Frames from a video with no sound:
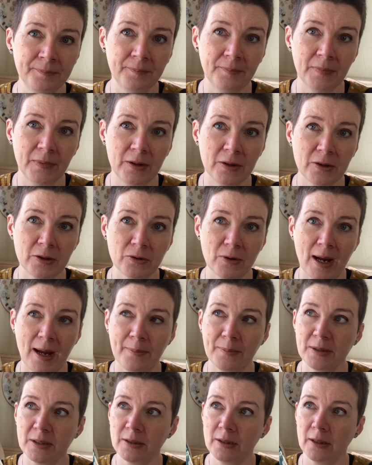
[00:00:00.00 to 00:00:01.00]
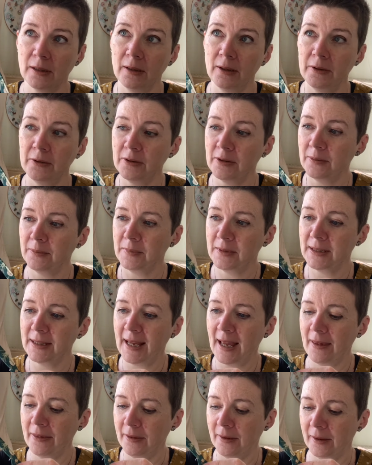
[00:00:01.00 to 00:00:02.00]
the straps to close them
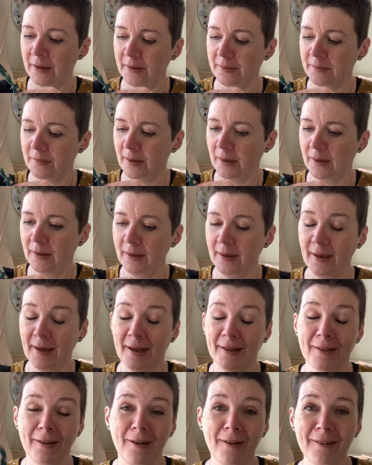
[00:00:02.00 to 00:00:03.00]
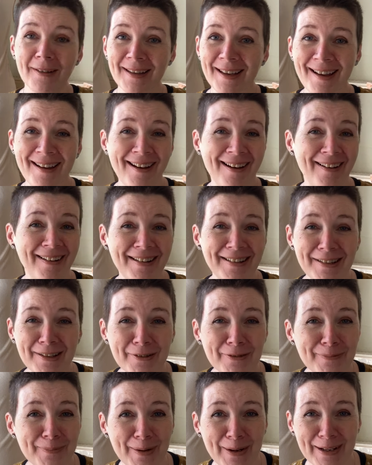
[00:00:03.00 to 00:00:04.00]
together. And I
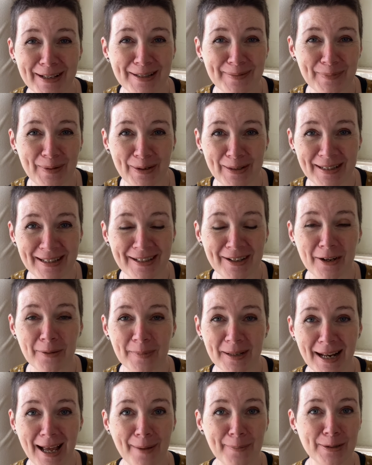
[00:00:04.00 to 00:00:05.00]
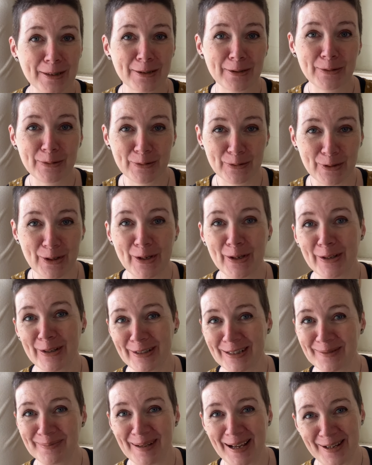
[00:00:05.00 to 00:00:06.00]
love bias binding. I'm an absolute nerd
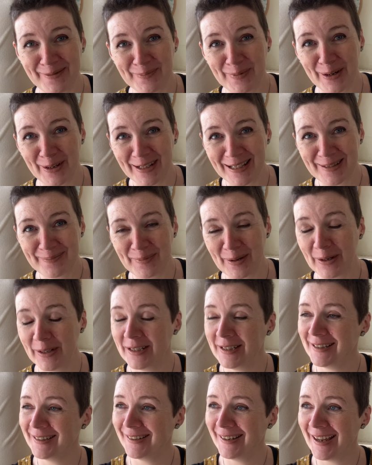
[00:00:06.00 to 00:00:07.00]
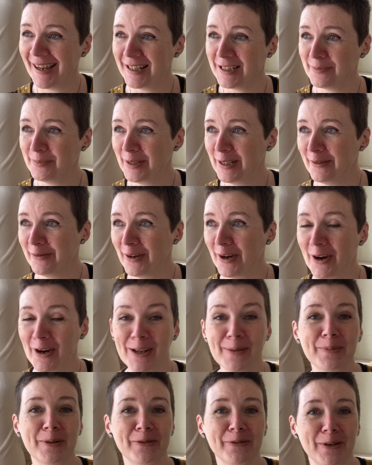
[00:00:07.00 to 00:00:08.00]
about bias binding. I had a bit of a
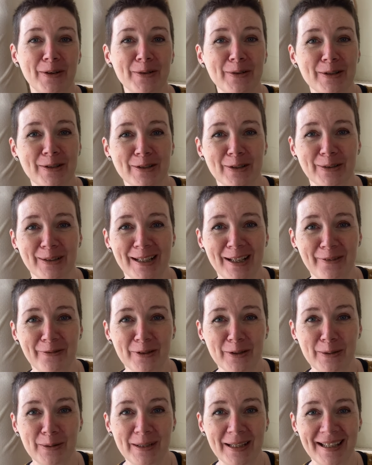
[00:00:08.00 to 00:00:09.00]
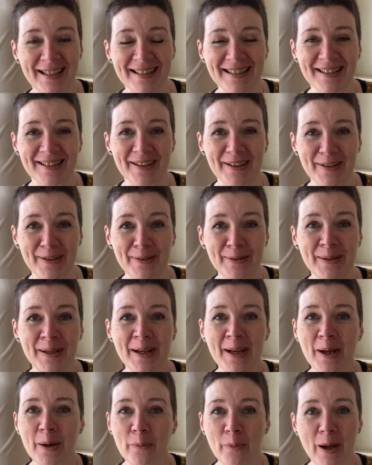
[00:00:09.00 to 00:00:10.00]
hyper focus on it a few years ago,
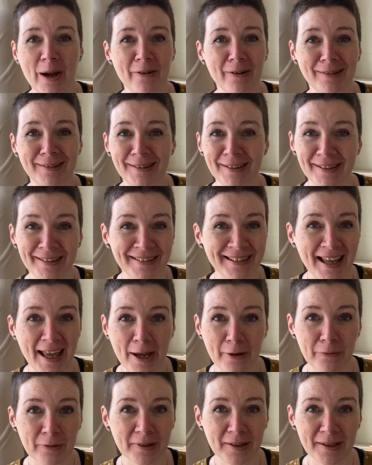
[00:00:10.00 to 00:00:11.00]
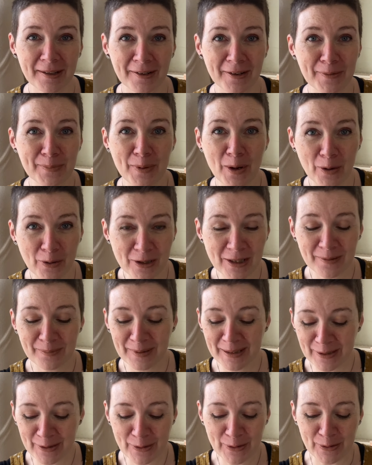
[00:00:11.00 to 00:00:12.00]
where I learned everything I possibly
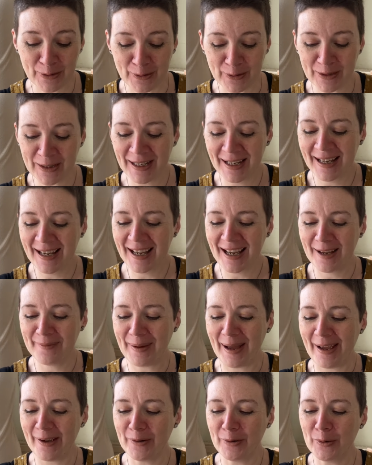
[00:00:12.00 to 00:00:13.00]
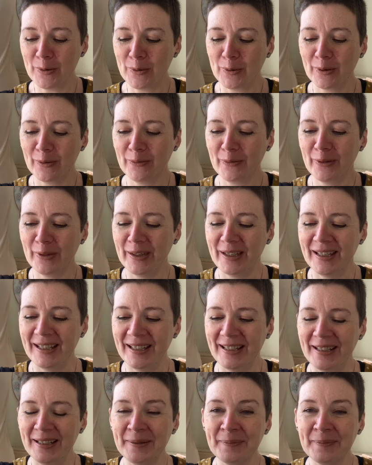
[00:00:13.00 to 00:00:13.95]
could about all of the